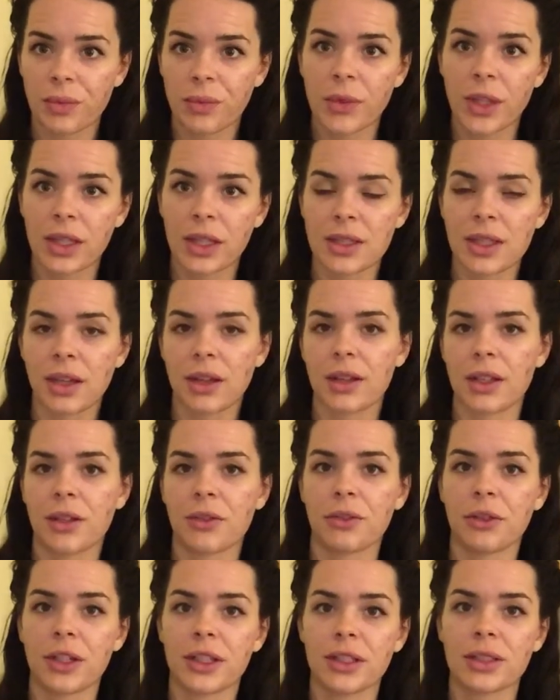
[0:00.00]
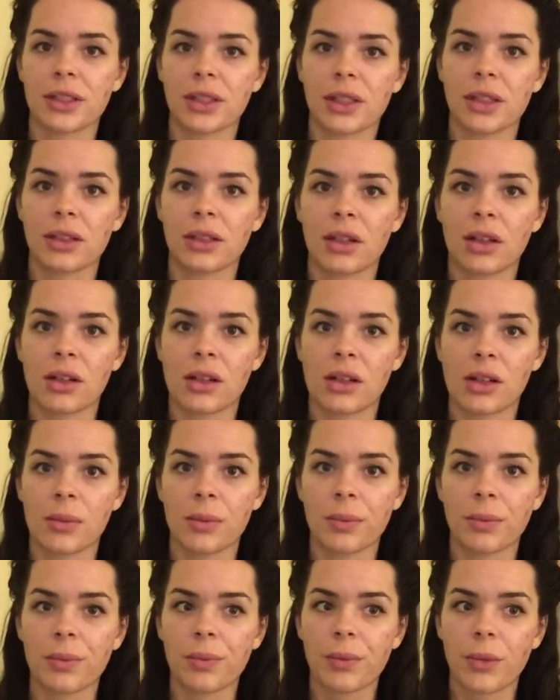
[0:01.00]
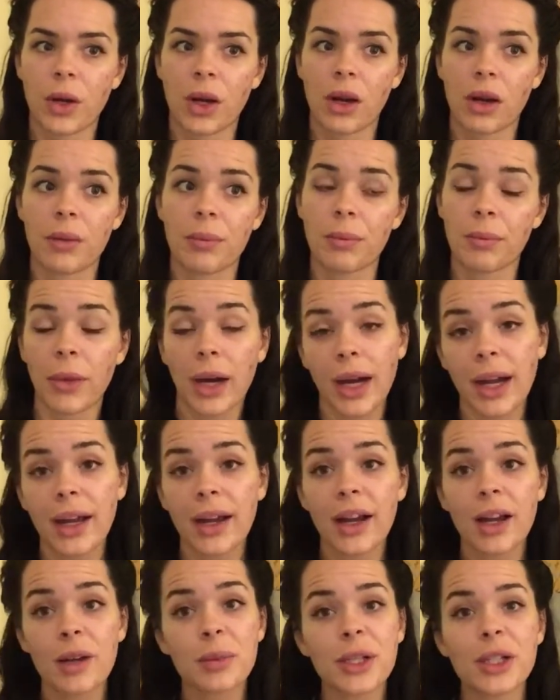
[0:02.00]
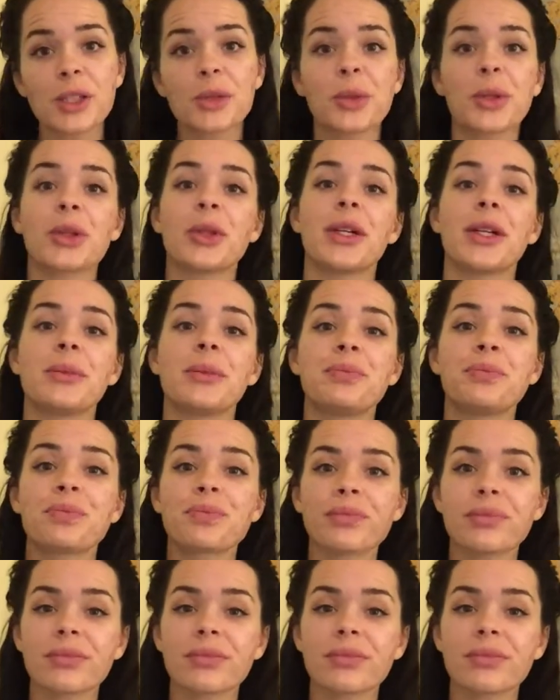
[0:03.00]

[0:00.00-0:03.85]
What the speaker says: That's how they've ranked it on my iPledge program.